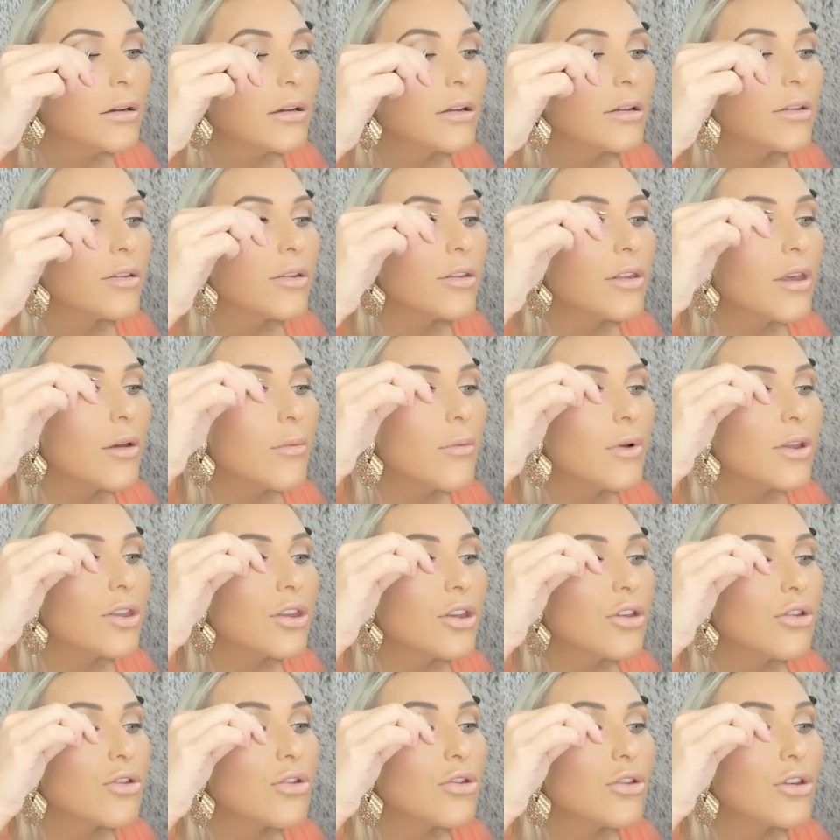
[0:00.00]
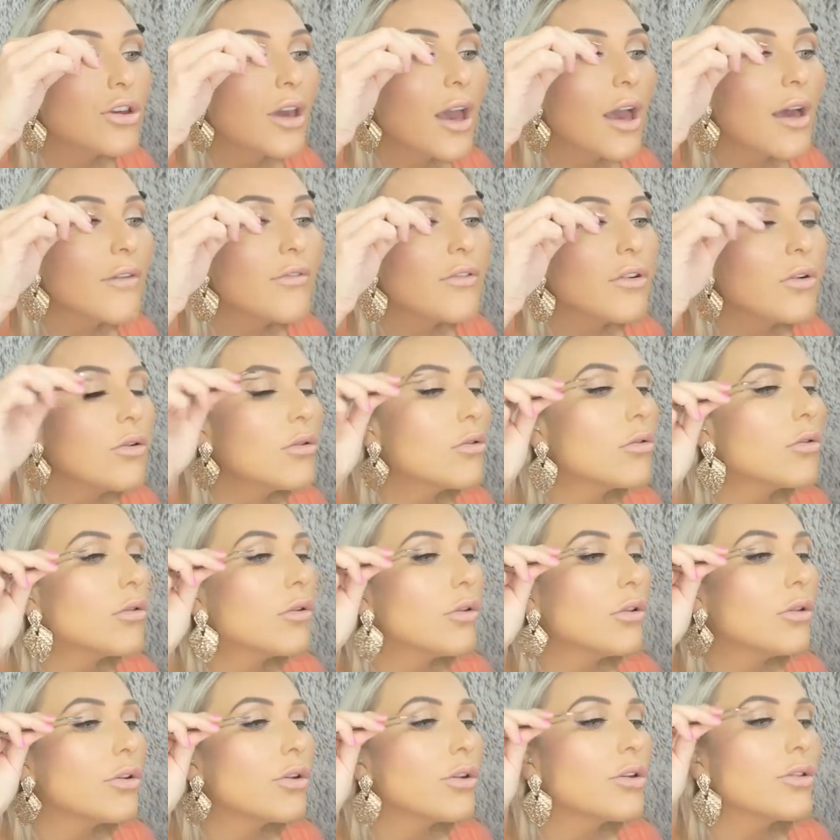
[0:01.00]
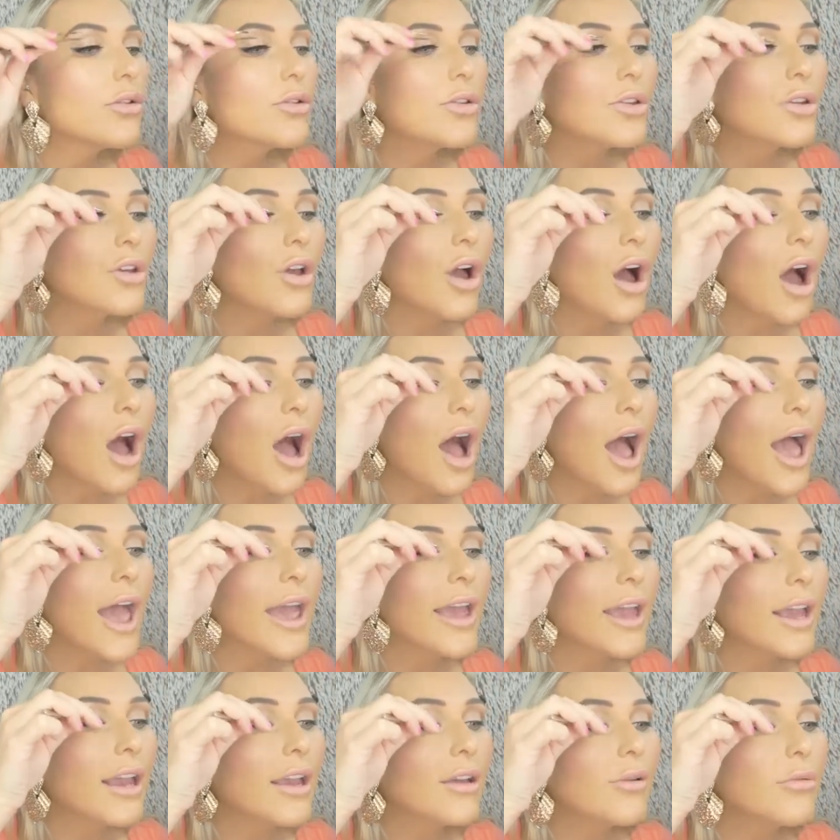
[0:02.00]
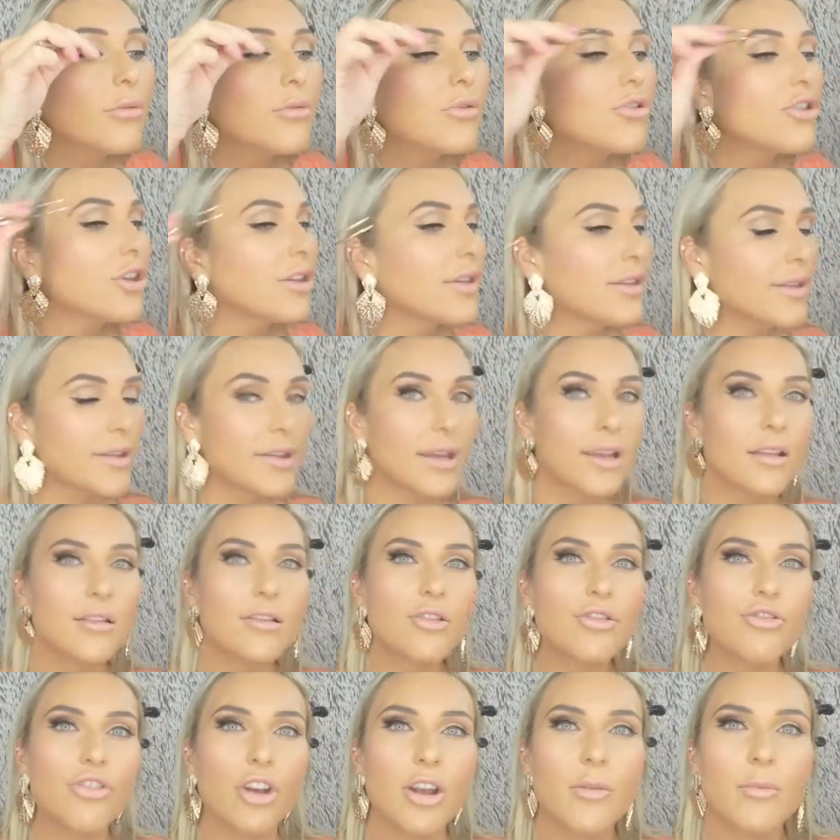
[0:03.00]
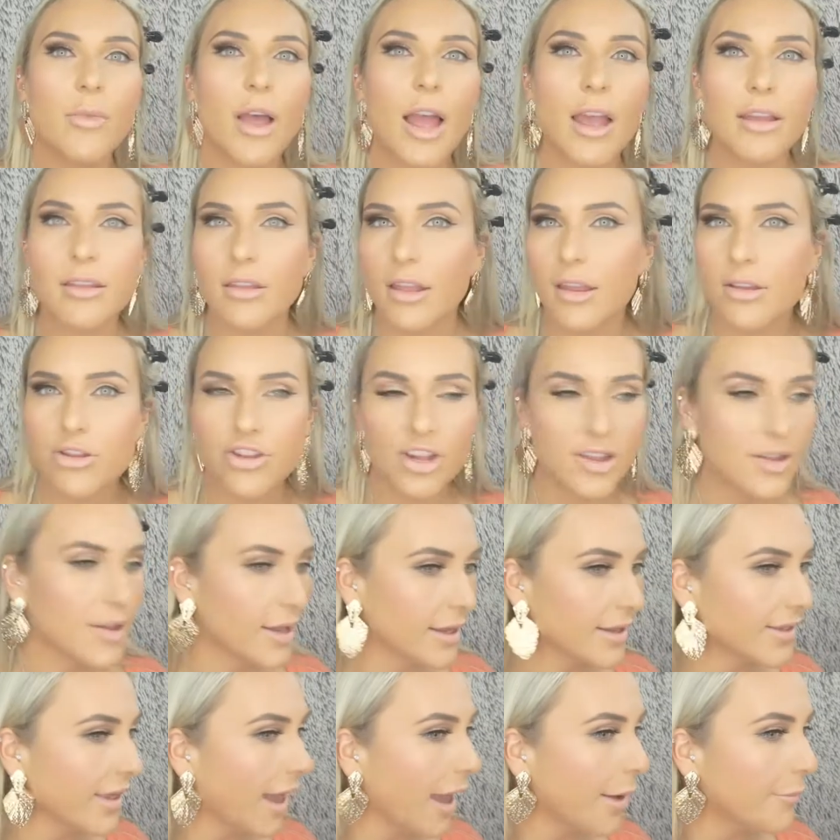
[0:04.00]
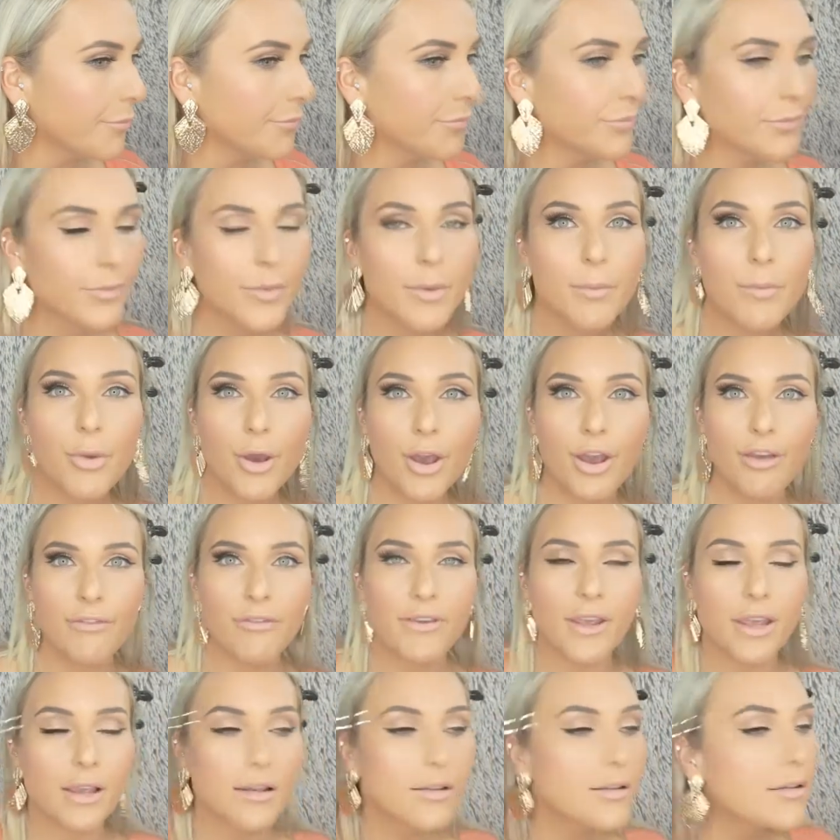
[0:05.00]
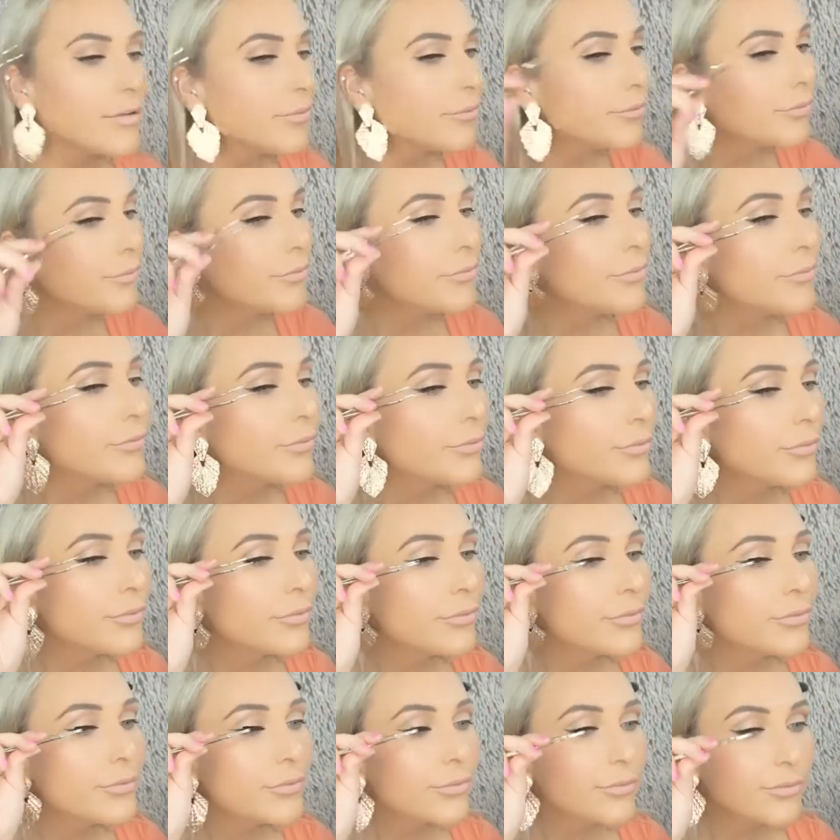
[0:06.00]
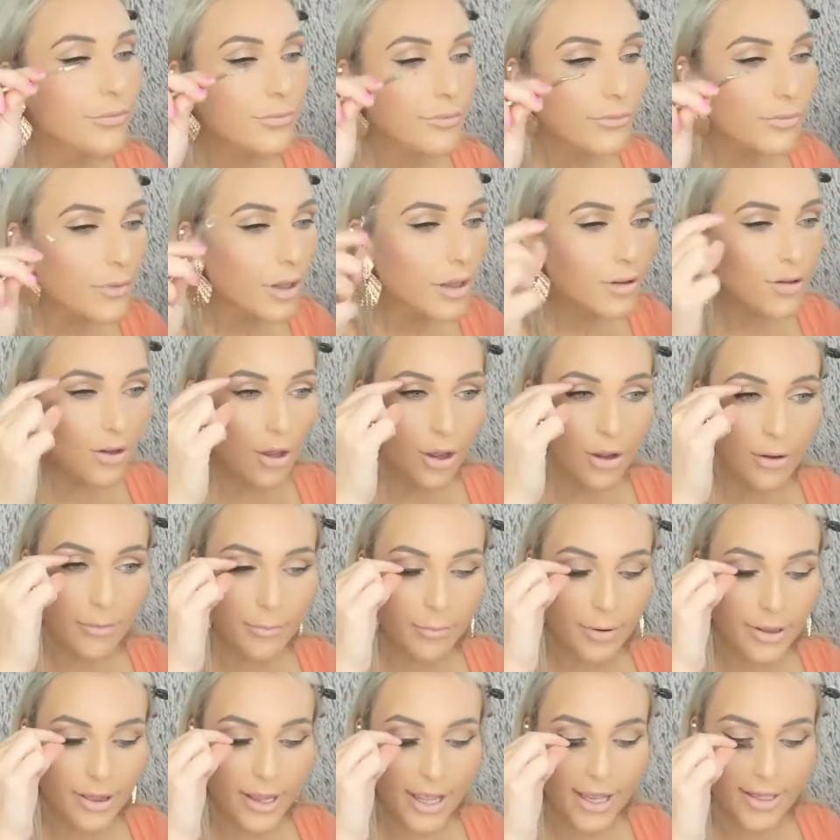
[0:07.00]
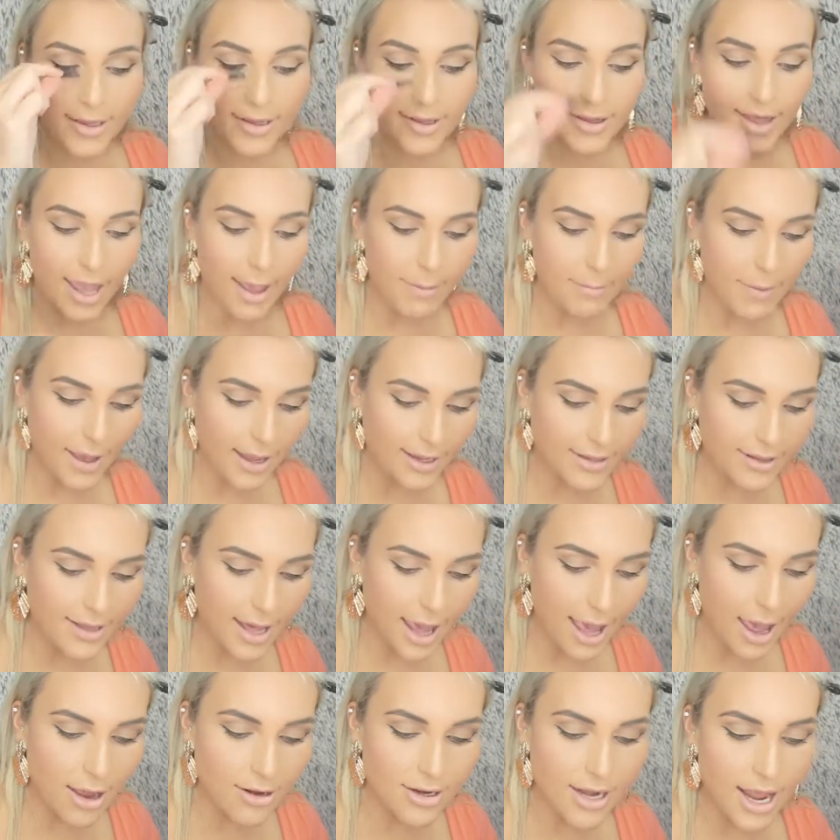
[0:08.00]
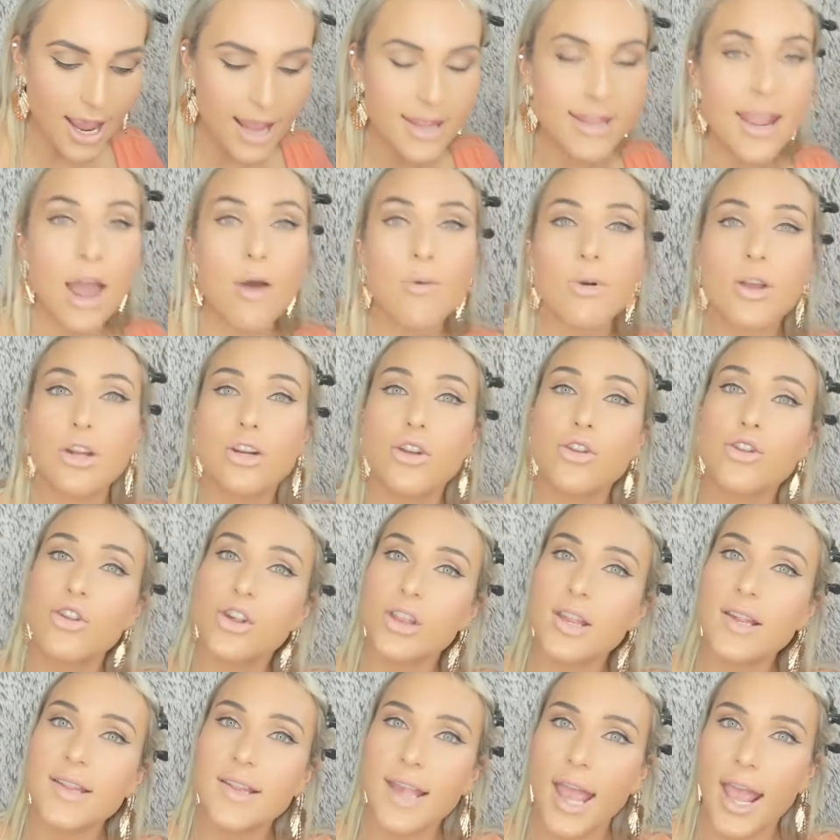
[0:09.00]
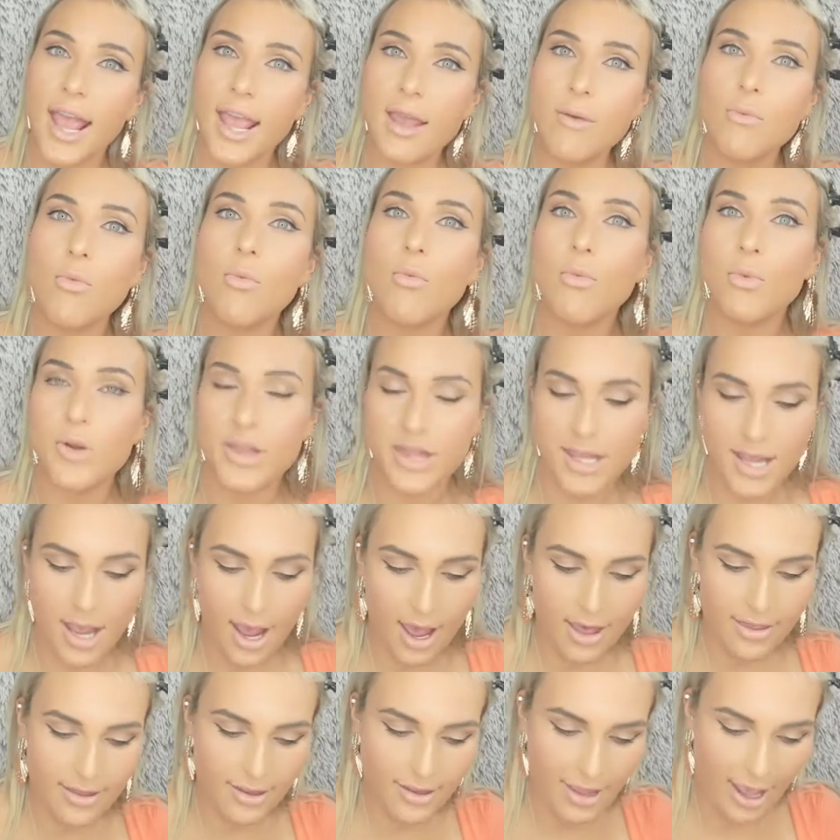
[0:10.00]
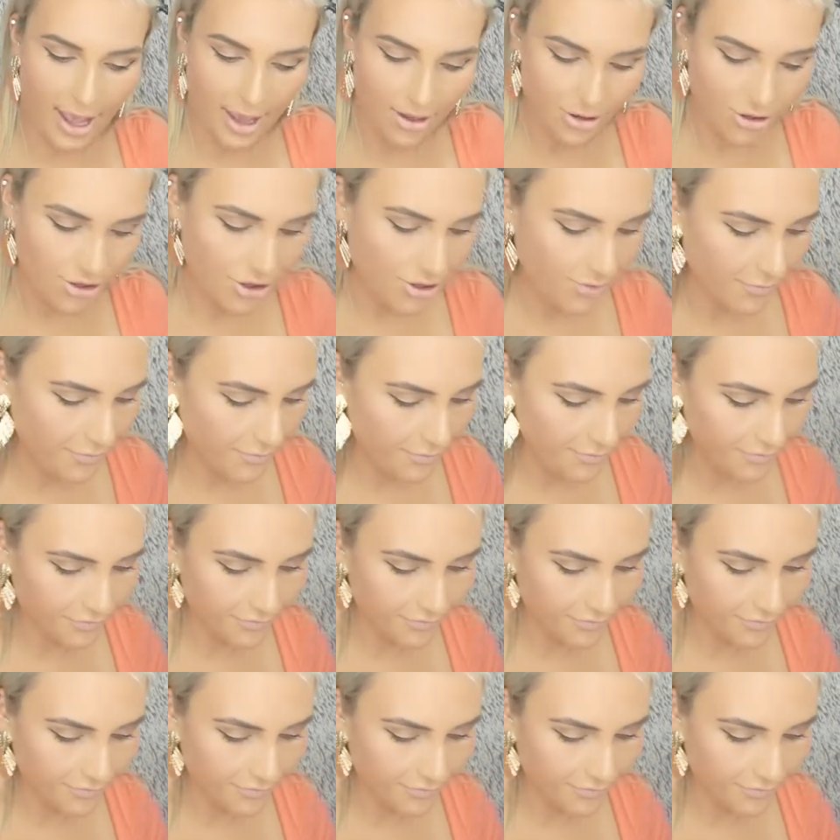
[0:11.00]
So then when you do have it all glued to your eye, it will just sit streamlined, just like that. Perfect. So place that back down. Now we're gonna do the same with the other lash.